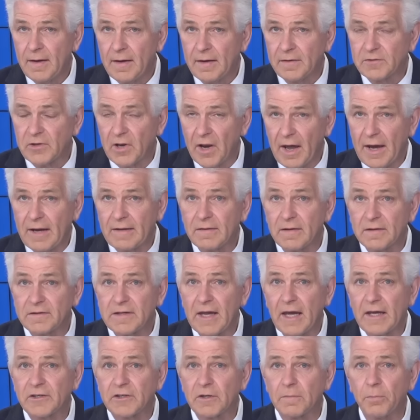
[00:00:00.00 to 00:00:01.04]
Tonight, the
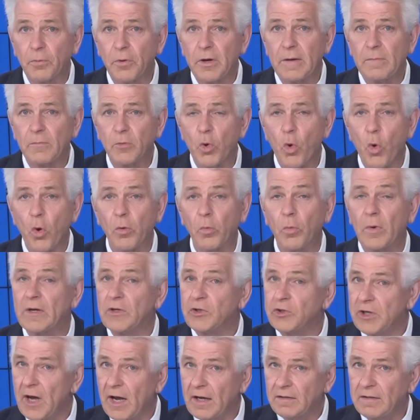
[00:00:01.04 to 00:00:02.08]
state Supreme Court
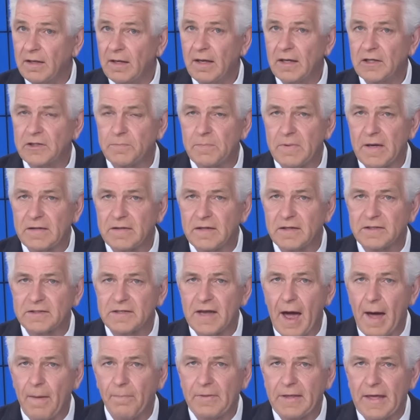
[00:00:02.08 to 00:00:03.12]
rejecting his bid to
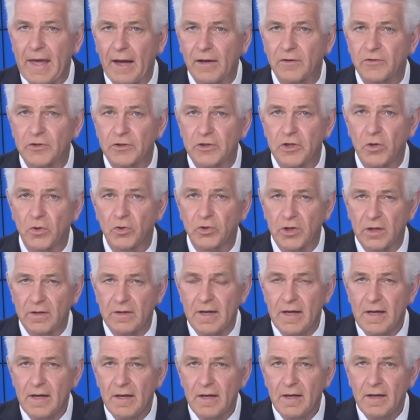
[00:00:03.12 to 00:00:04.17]
stop the
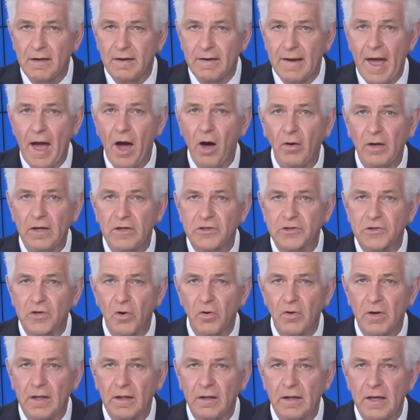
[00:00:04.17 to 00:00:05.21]
execution. Now he's
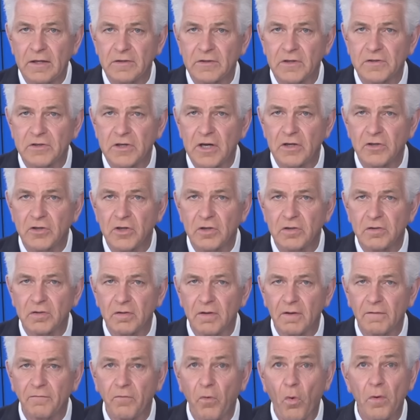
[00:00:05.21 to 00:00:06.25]
turning his attention to
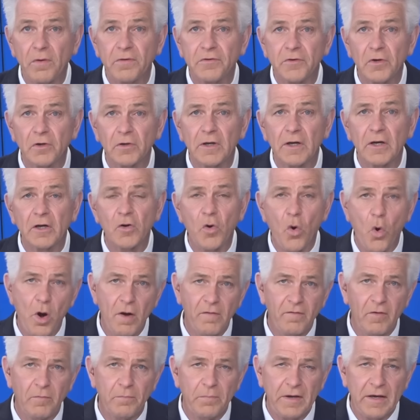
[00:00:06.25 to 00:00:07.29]
the Fourth Circuit
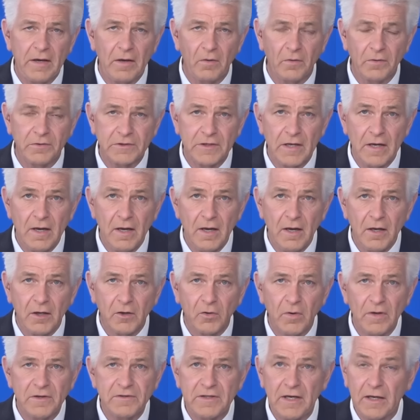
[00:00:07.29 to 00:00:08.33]
Court of Appeals.
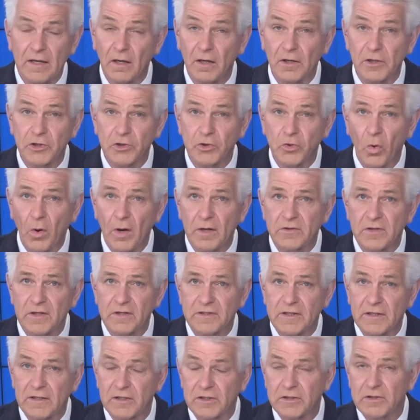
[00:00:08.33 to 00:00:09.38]
Chris English joins
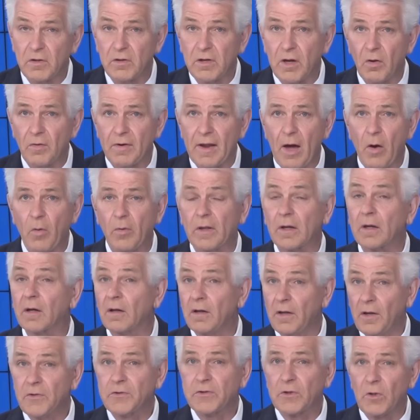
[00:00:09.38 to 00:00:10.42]
us in studio now with a
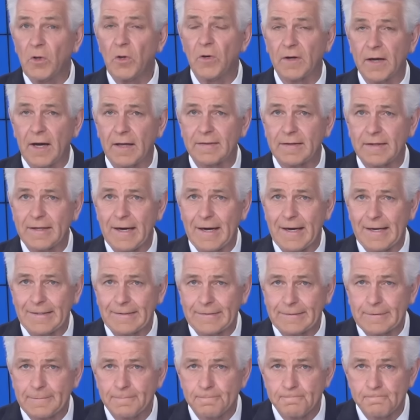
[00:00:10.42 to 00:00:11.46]
closer look at the
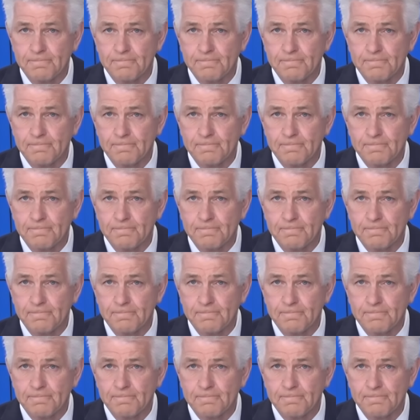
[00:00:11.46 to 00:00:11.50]
case.